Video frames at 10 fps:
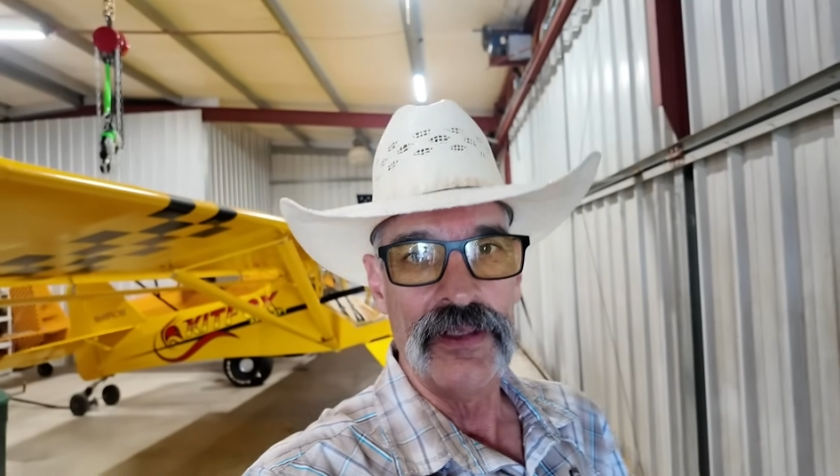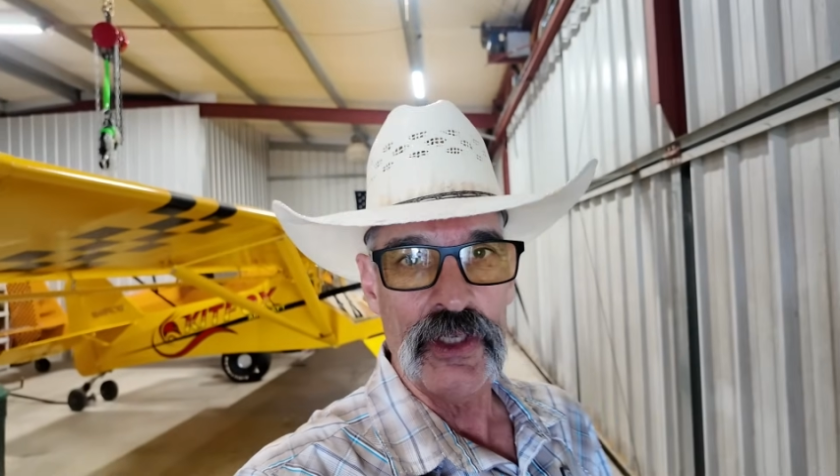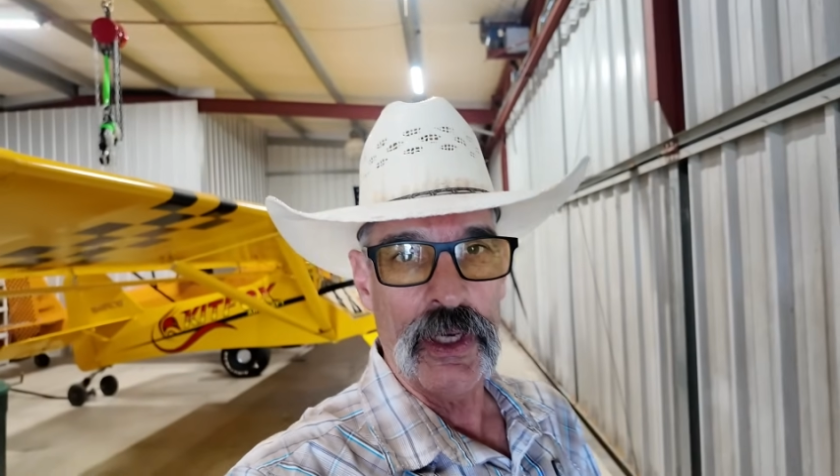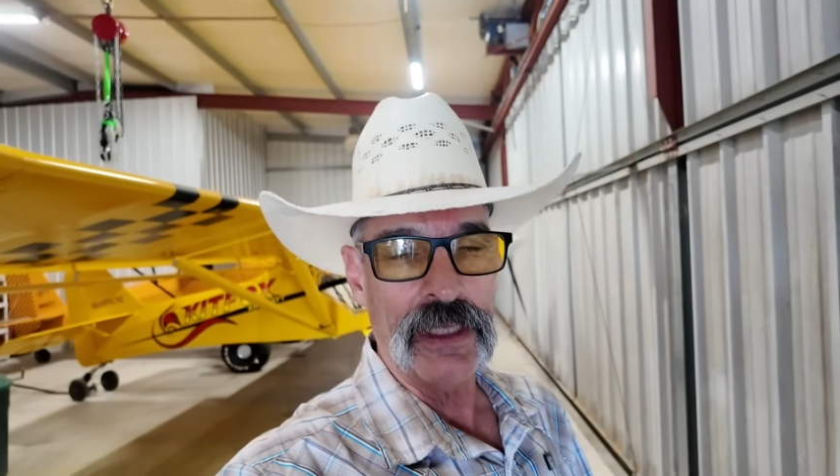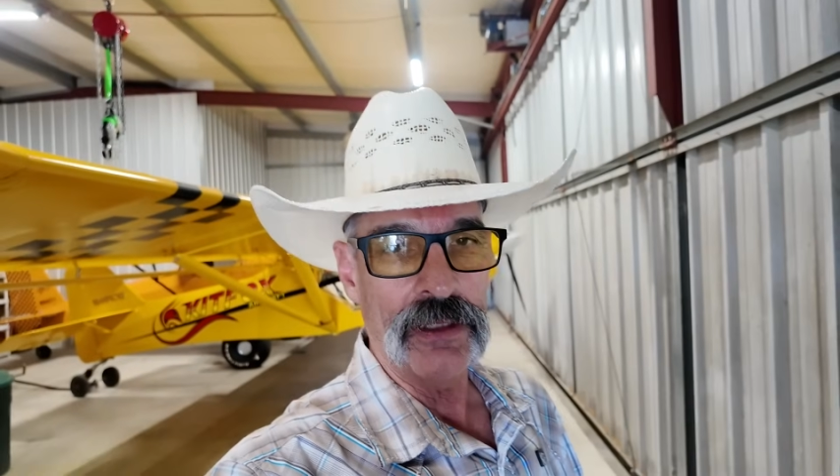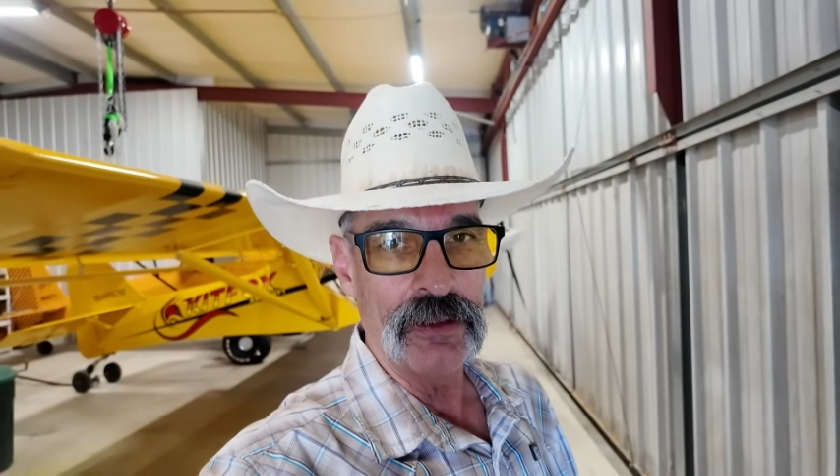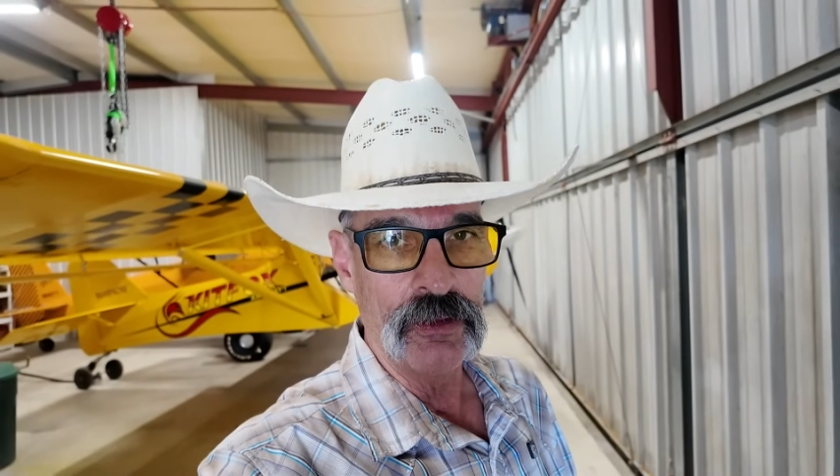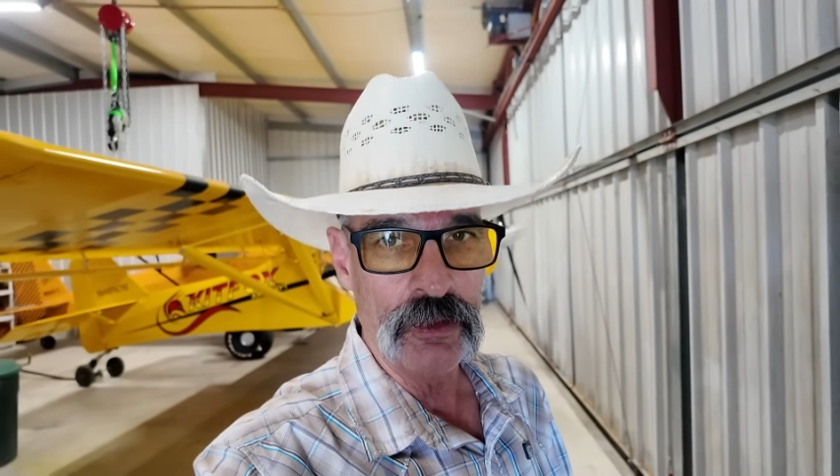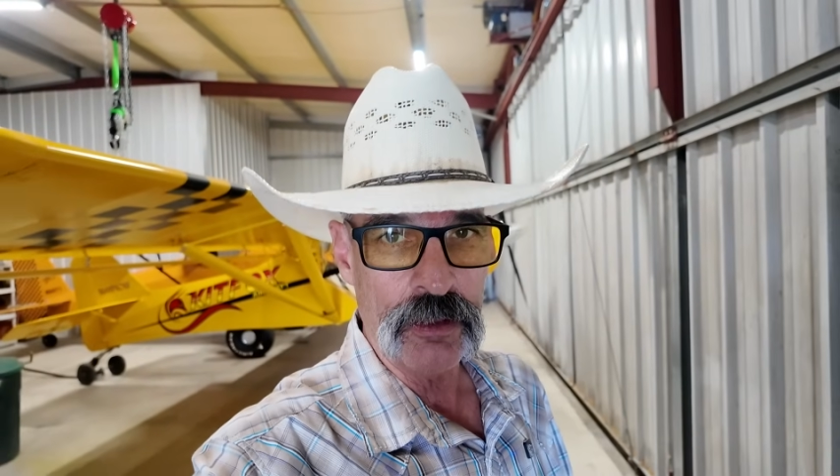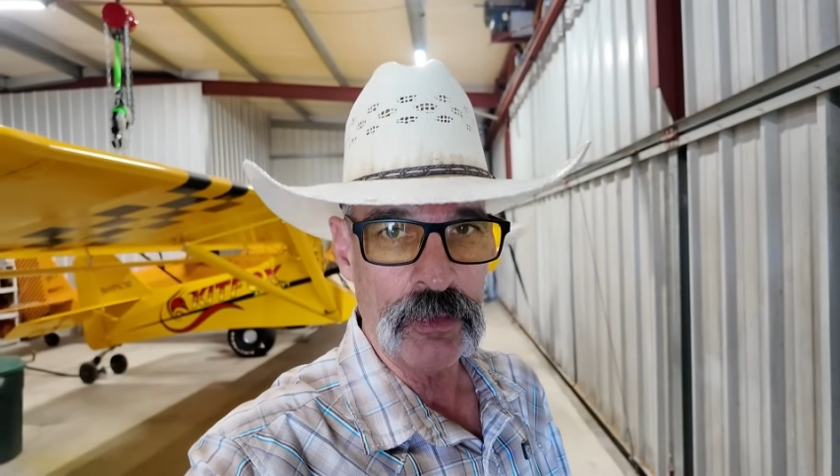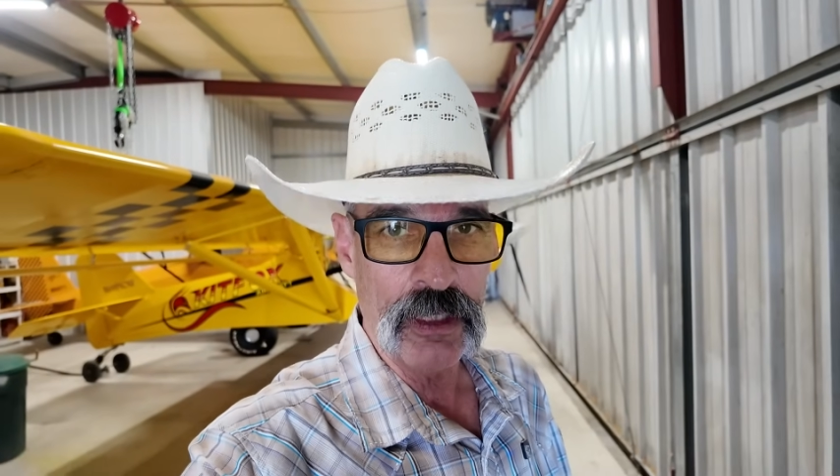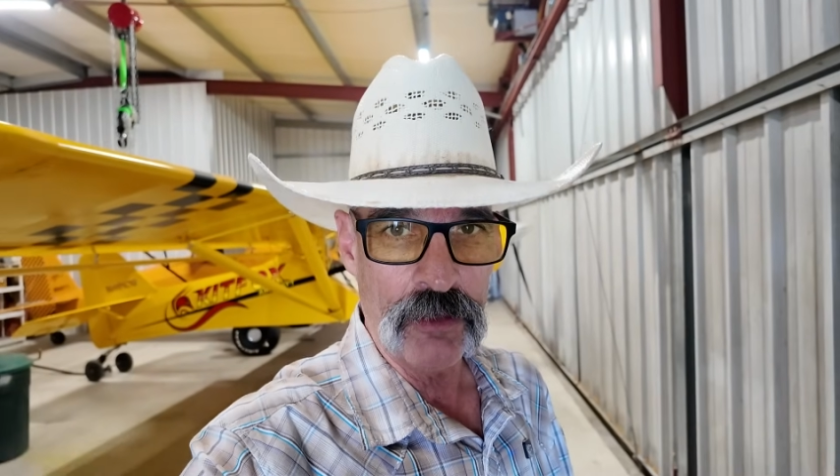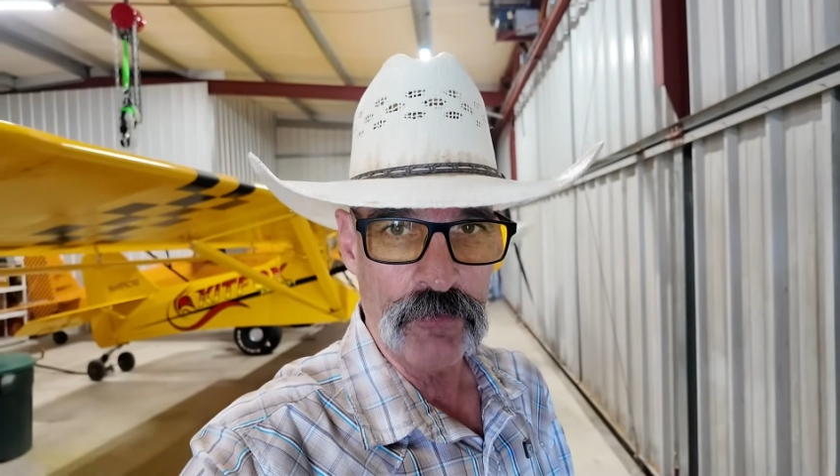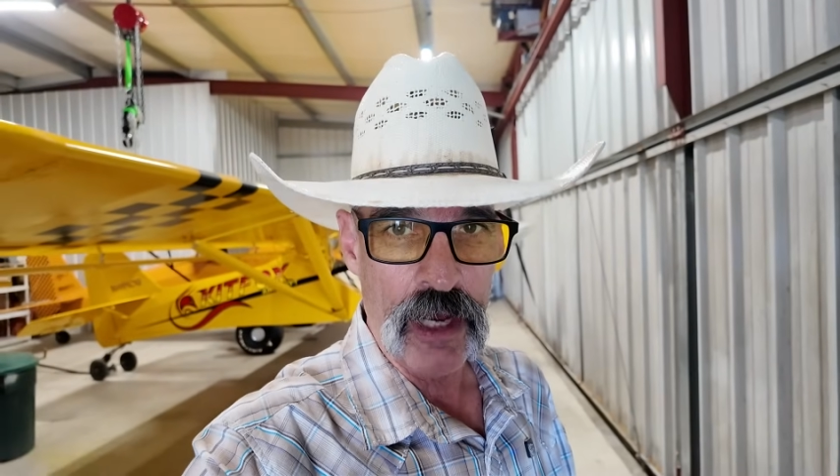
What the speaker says: so I can do some Kit